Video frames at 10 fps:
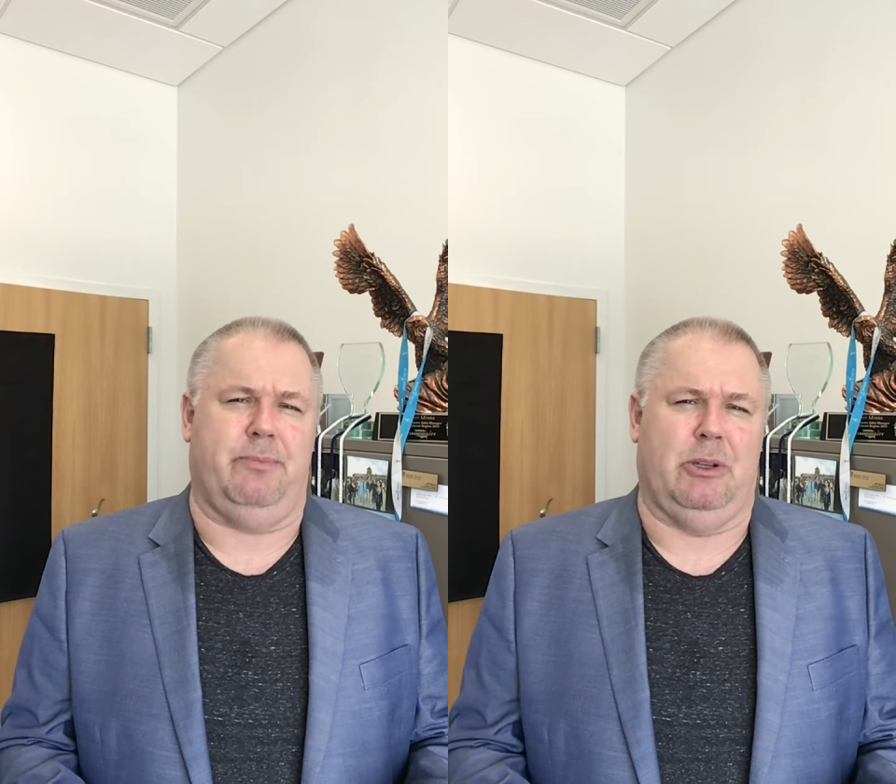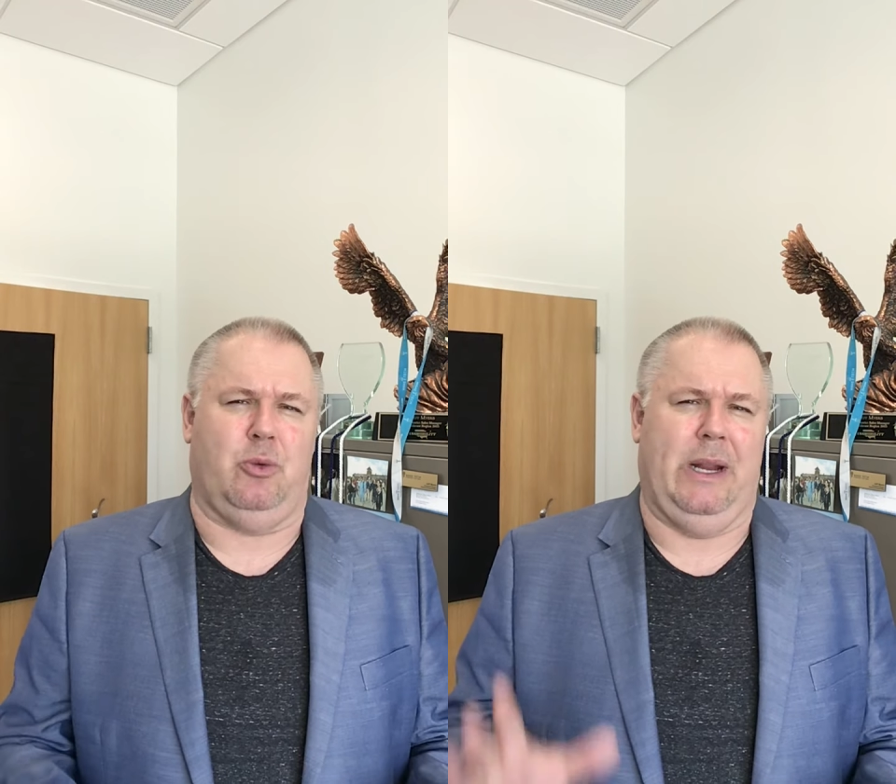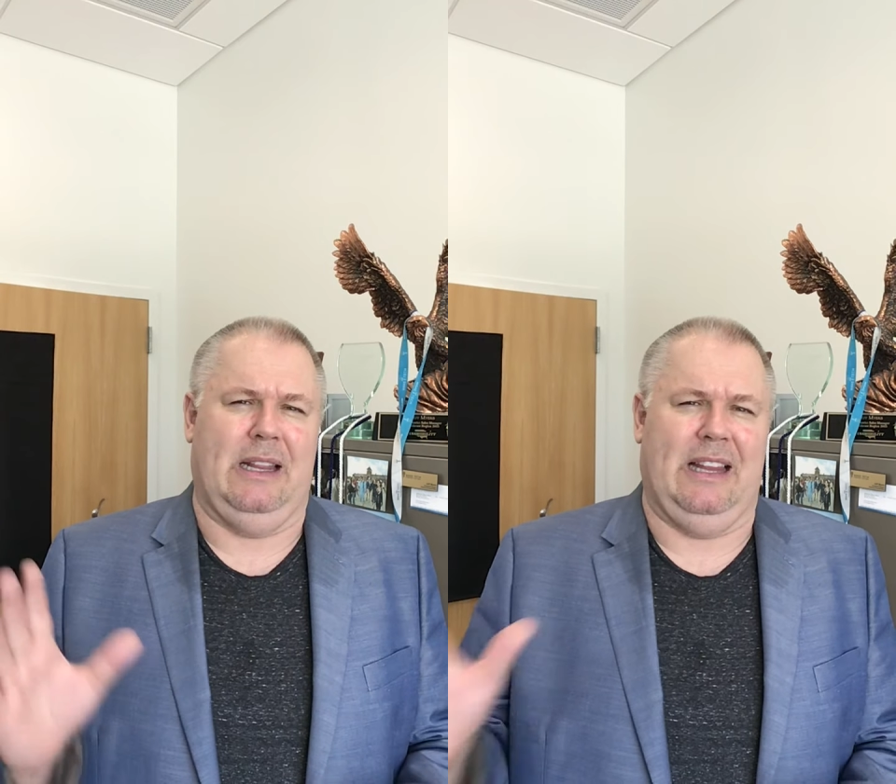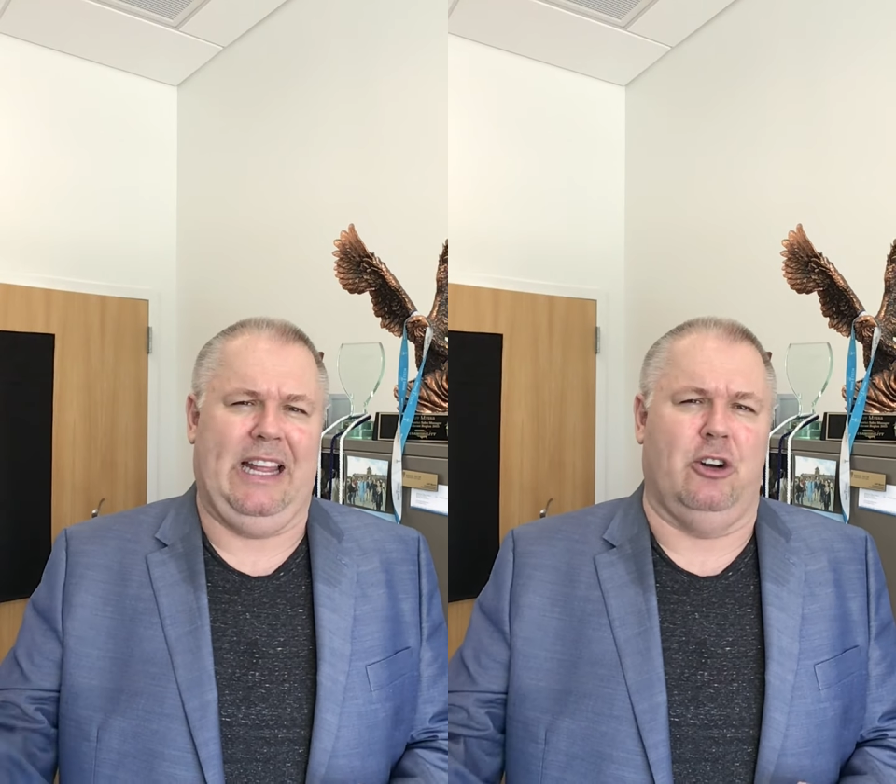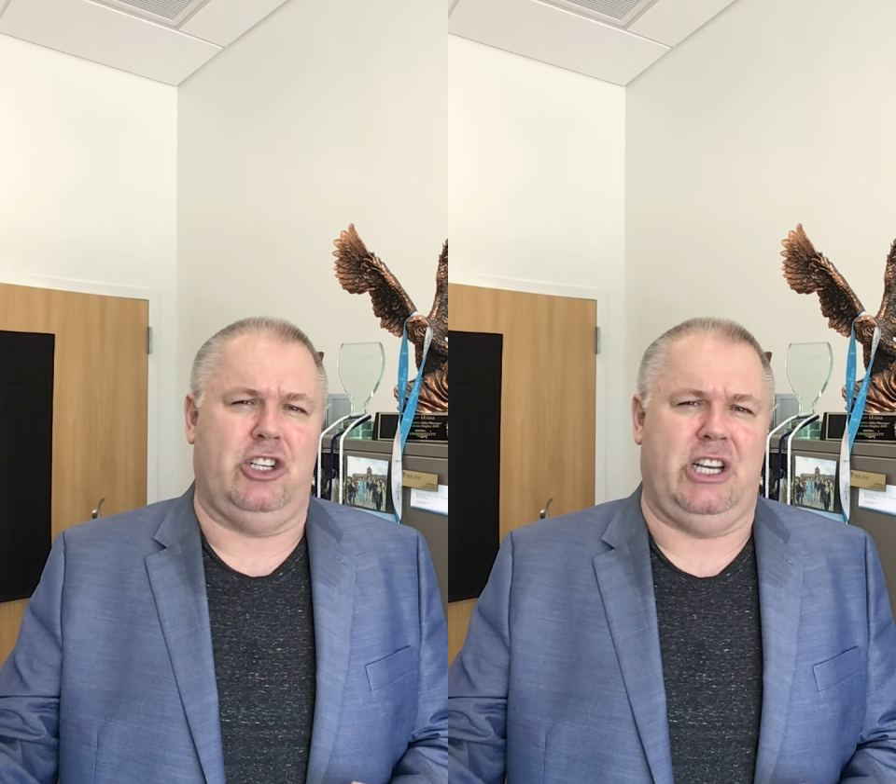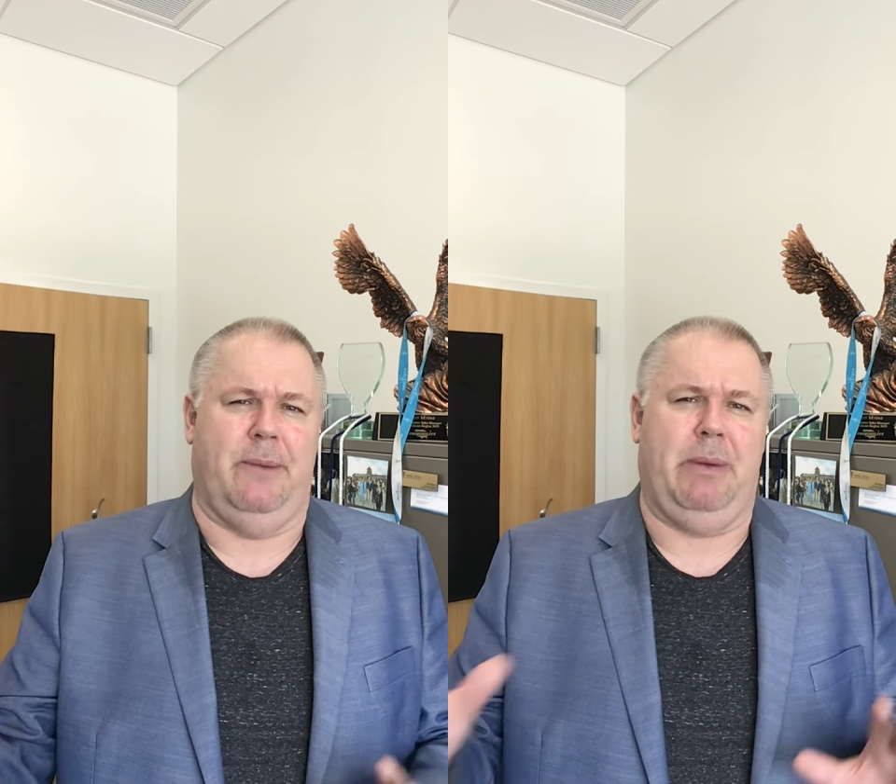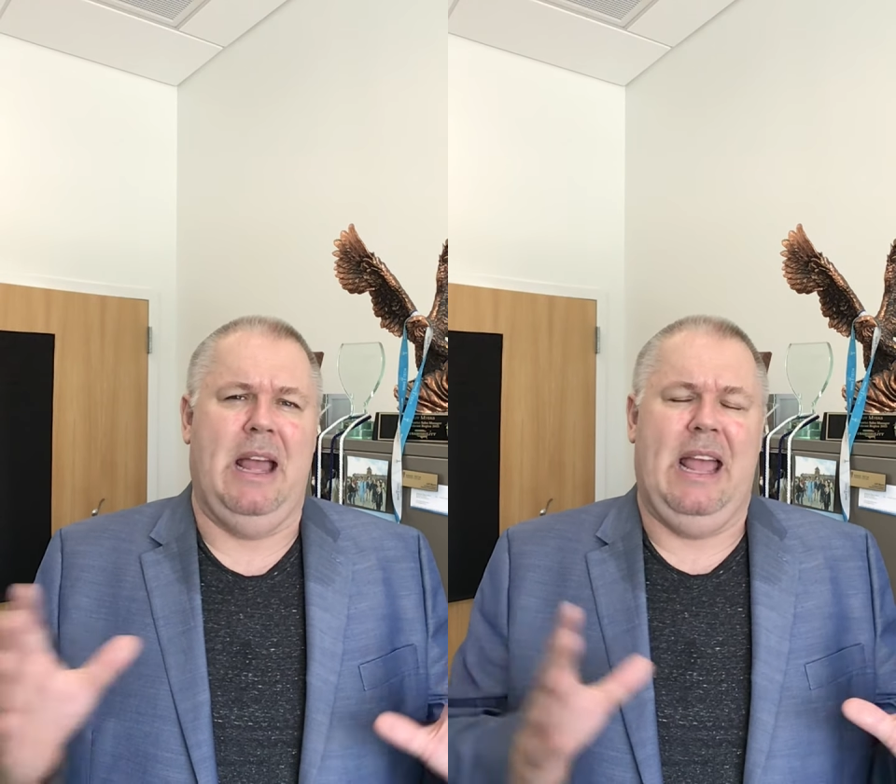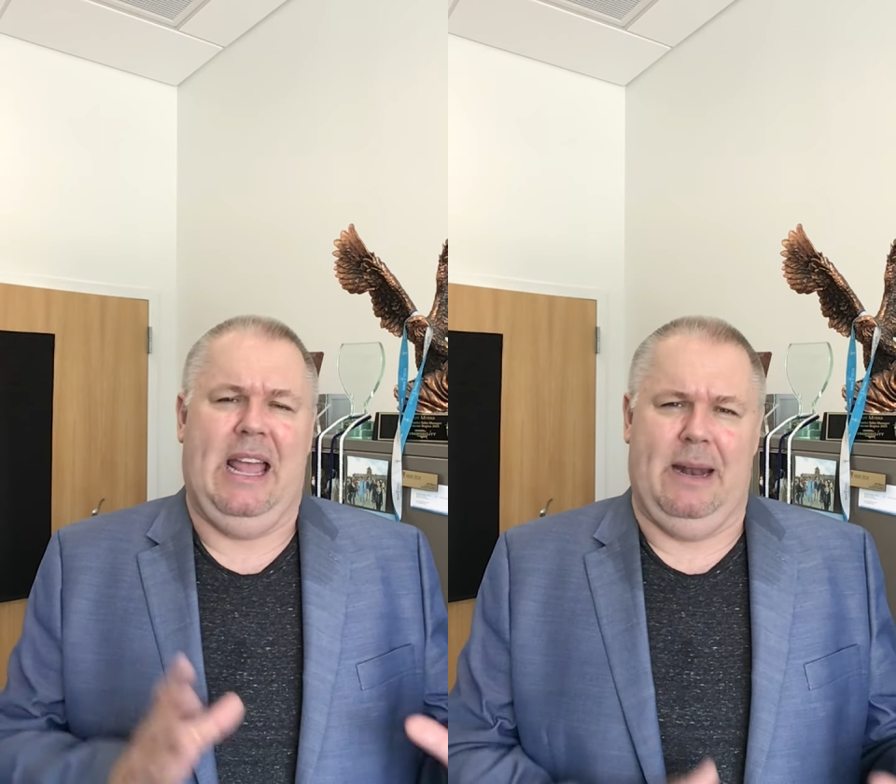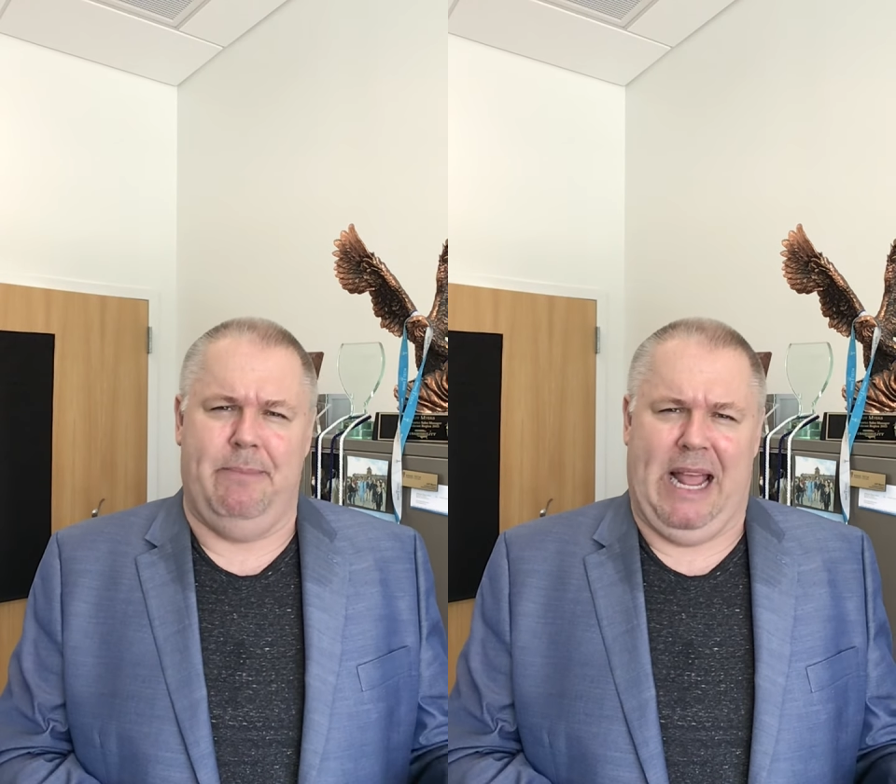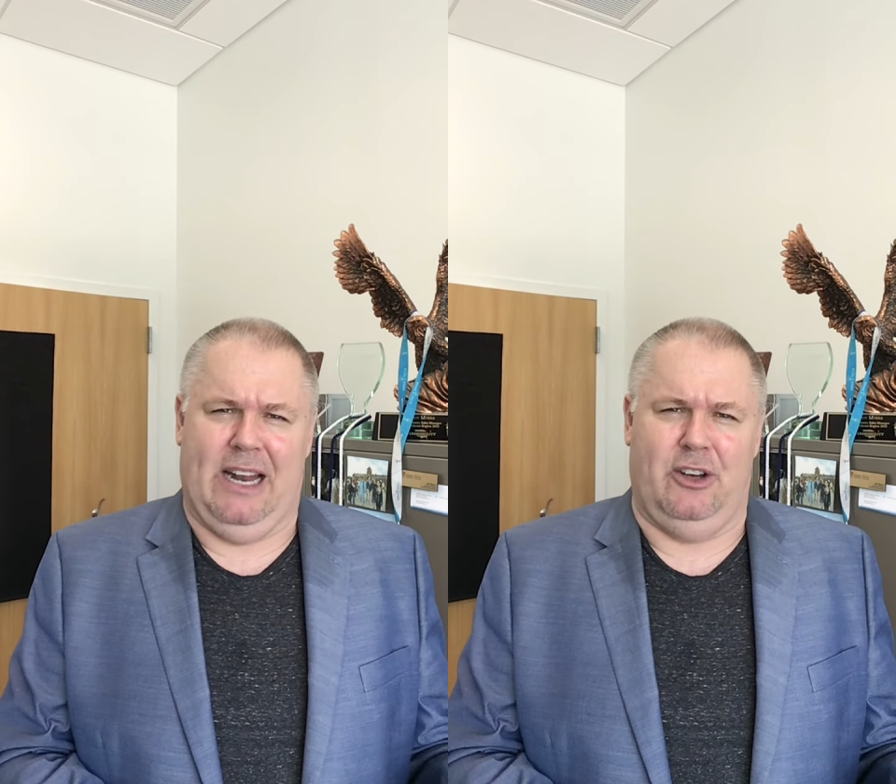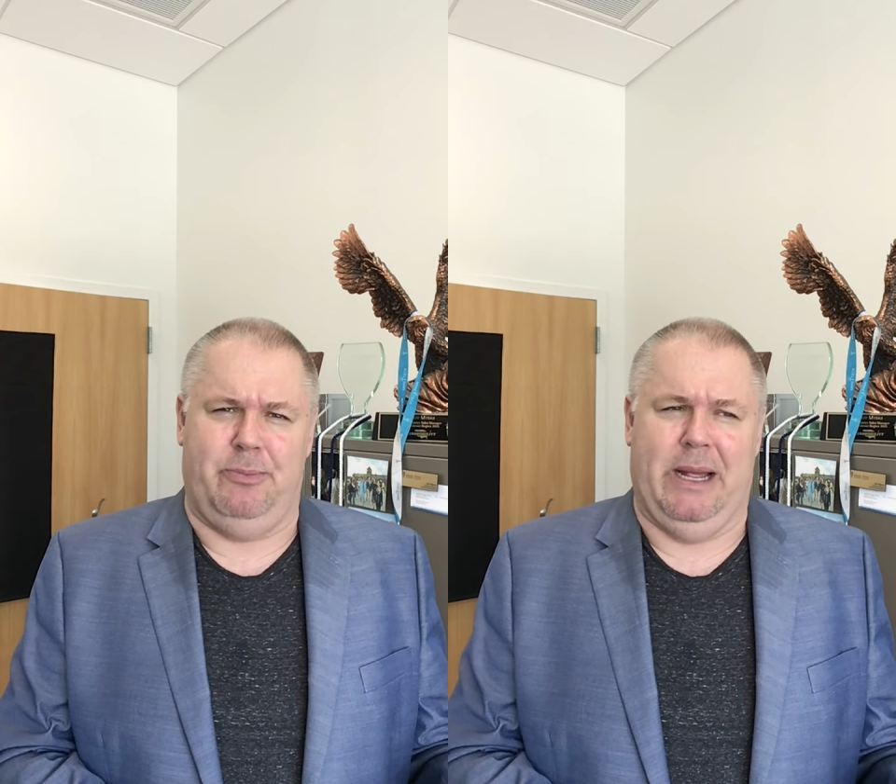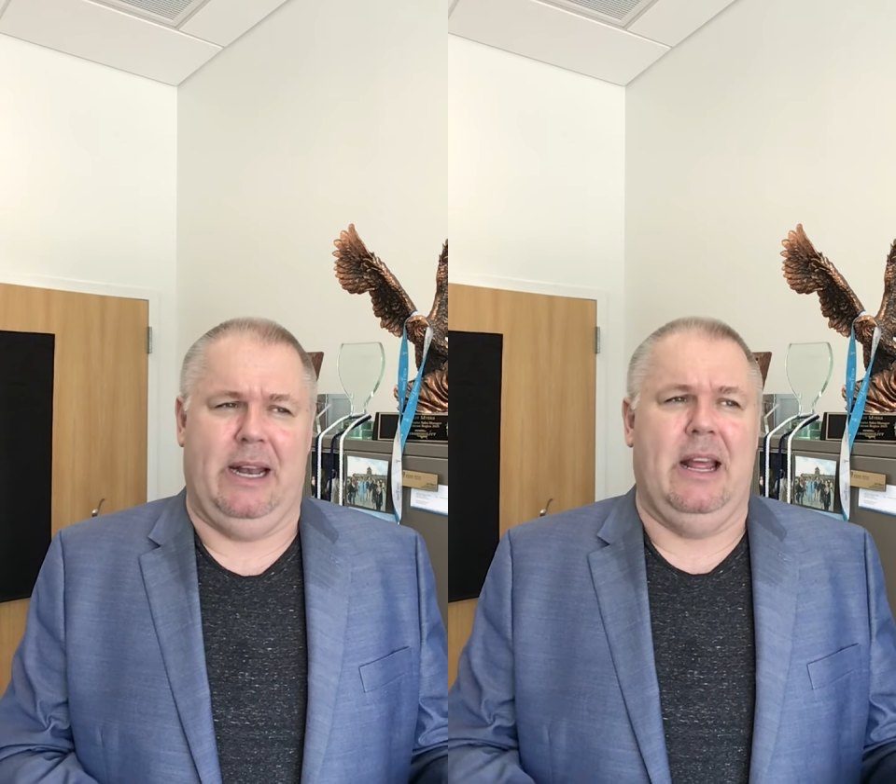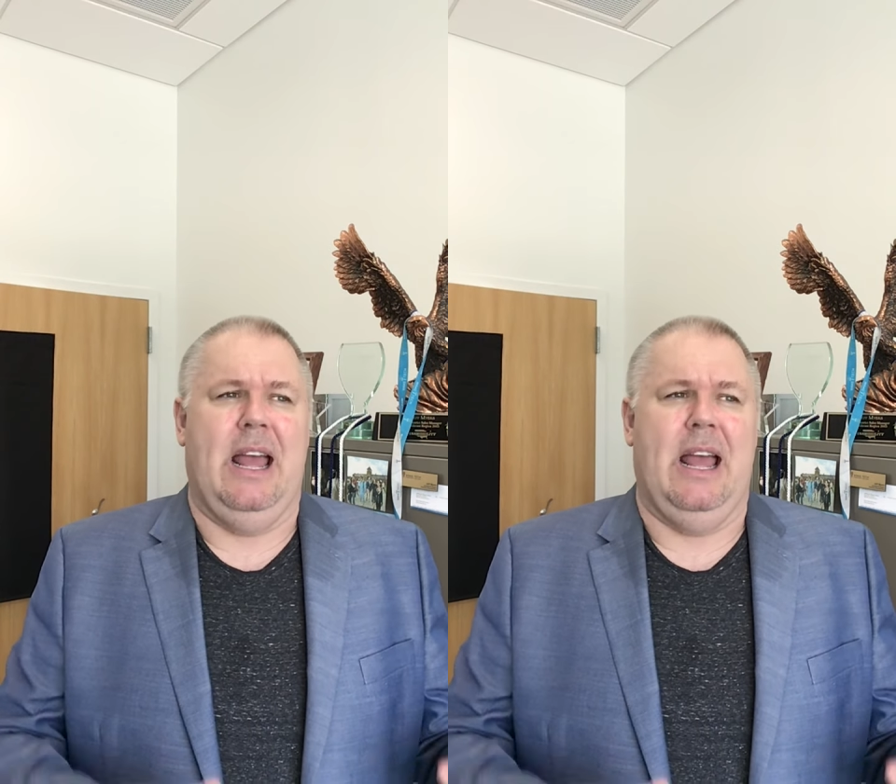between leadership and management.